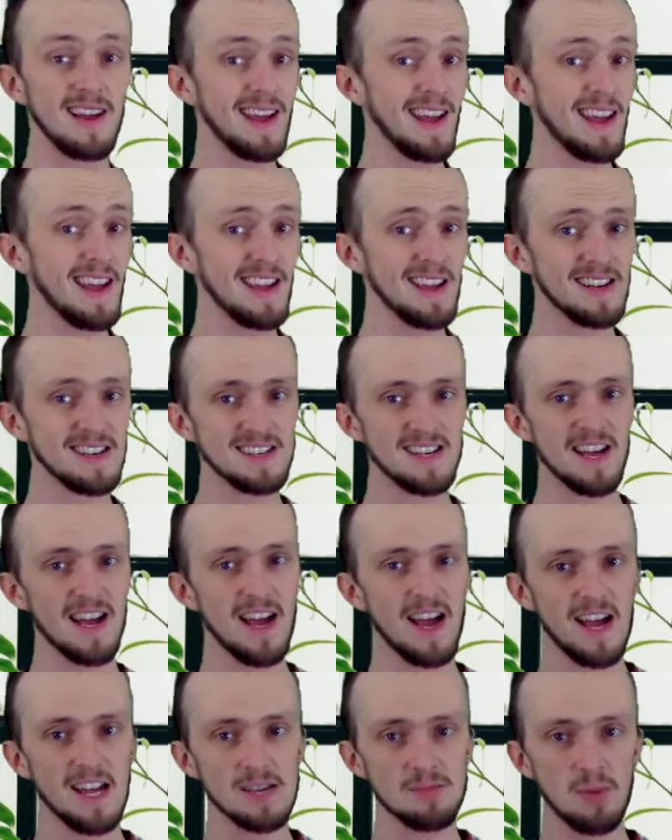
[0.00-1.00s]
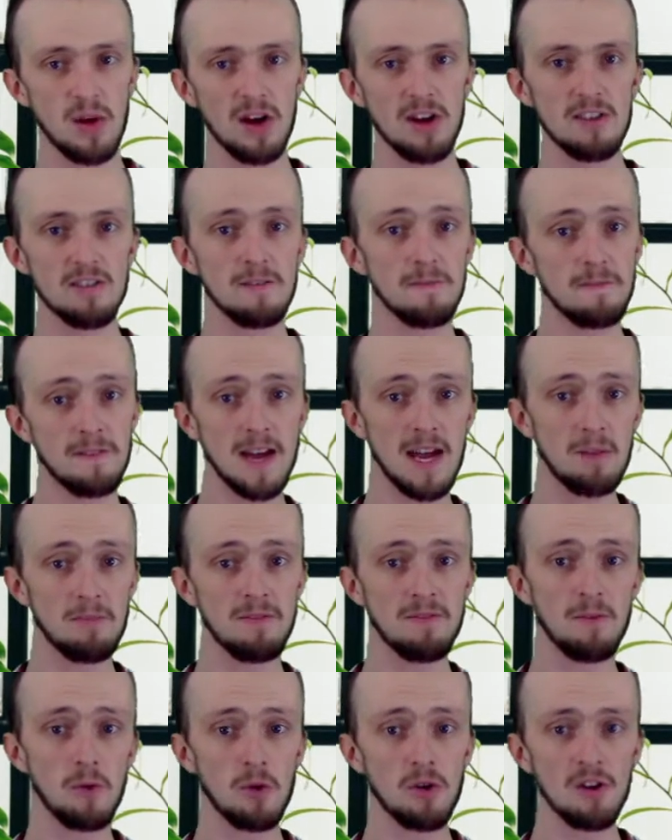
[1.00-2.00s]
and as part of the Fab
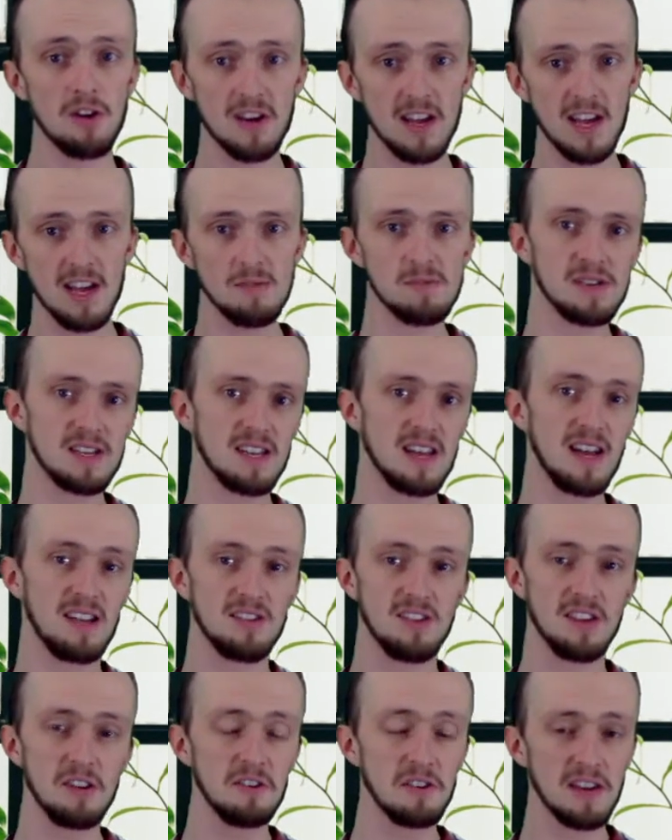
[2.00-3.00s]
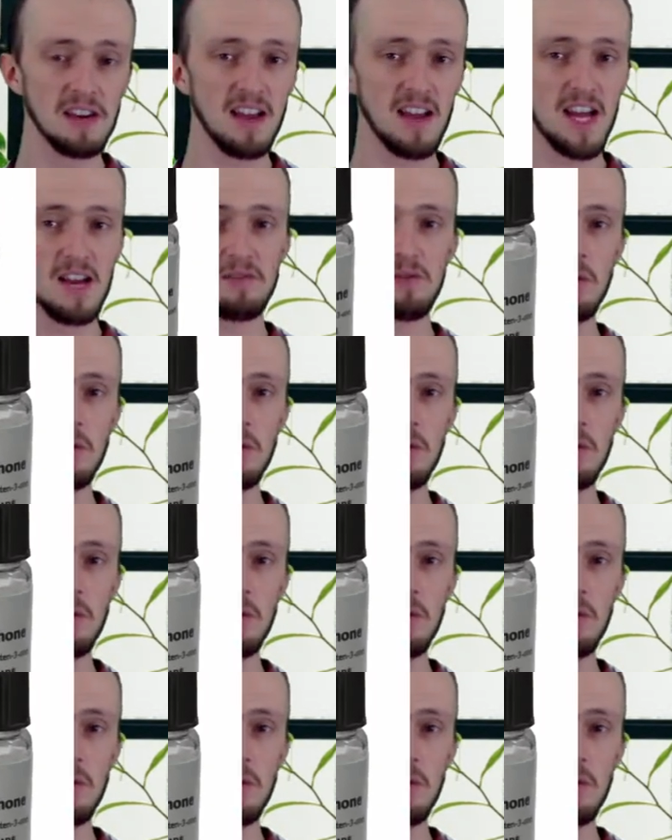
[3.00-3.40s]
4 chem set that you can get if